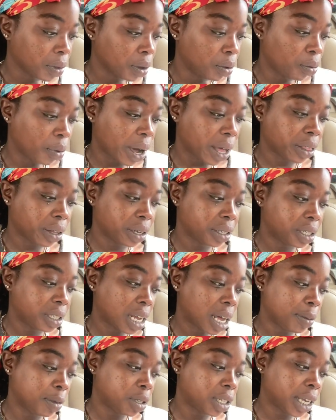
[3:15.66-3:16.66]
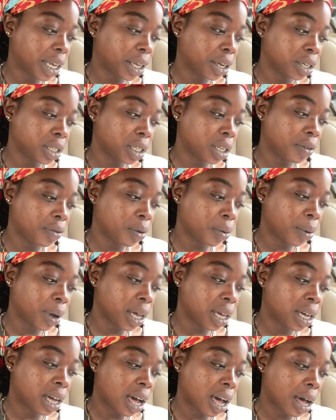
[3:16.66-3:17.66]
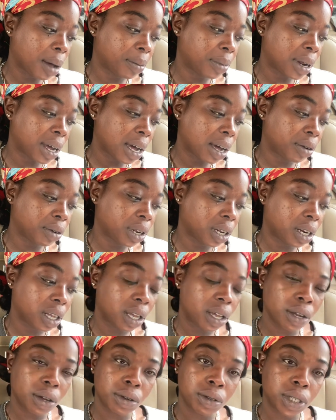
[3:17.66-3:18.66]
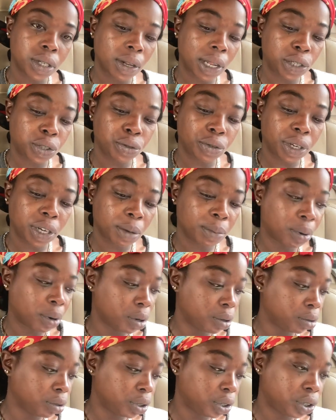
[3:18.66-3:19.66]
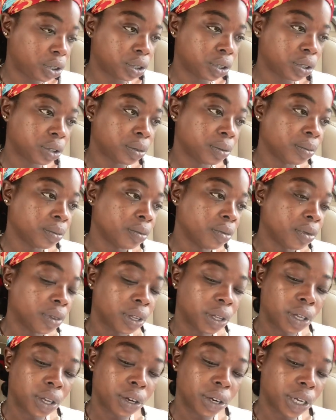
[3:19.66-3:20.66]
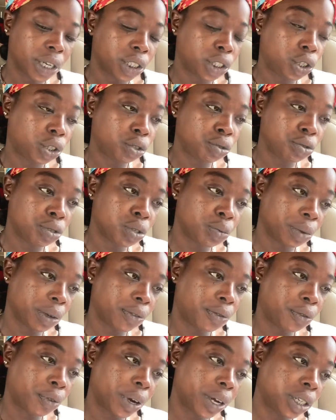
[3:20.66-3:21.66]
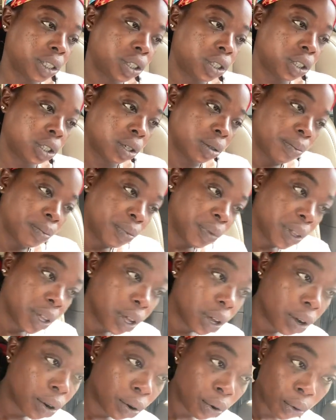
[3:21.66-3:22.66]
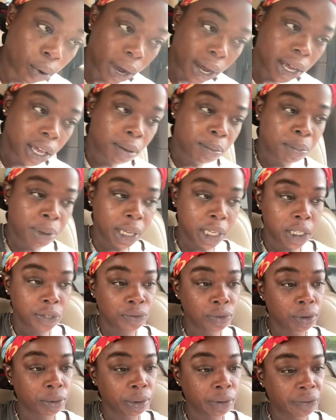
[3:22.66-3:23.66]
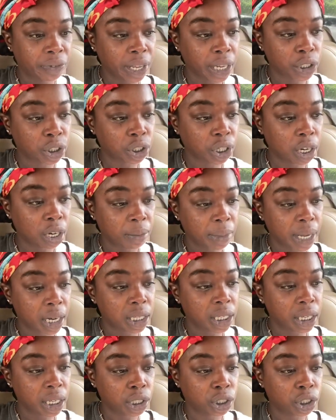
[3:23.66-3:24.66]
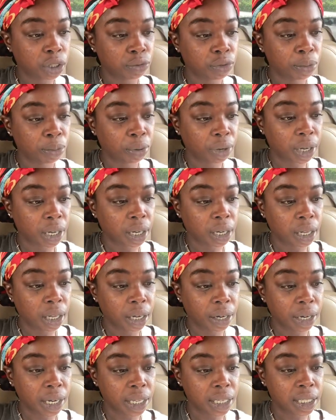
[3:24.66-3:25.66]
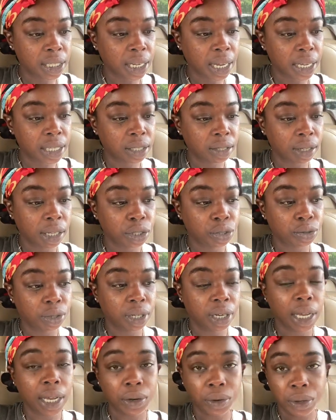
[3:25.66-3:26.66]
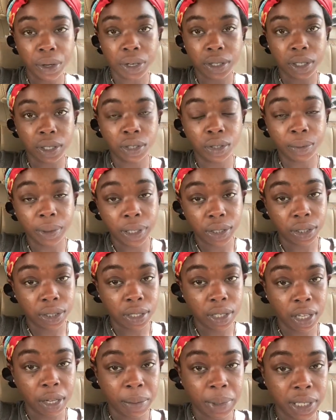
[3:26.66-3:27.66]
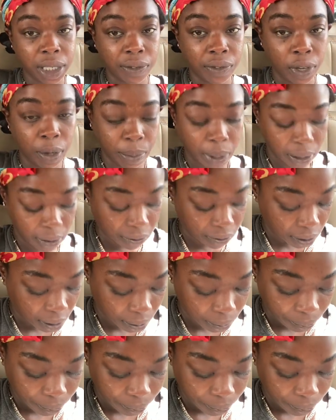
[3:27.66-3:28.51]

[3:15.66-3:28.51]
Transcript: Rather, it's time you take yourself away, calm down, and heal so that you can approach your issues refreshed. Quiet, peaceful reflection and meditation will bring clear insight so that you can handle your situation to the best of your benefit.